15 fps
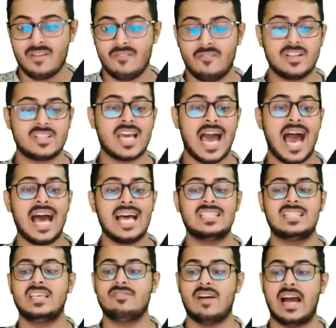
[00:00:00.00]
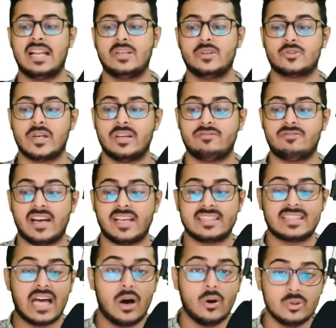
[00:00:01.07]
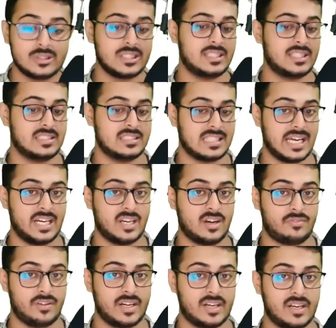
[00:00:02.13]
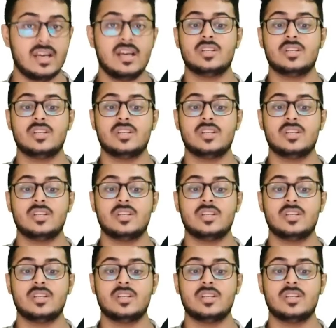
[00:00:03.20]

which has the value 25,000 inside of it.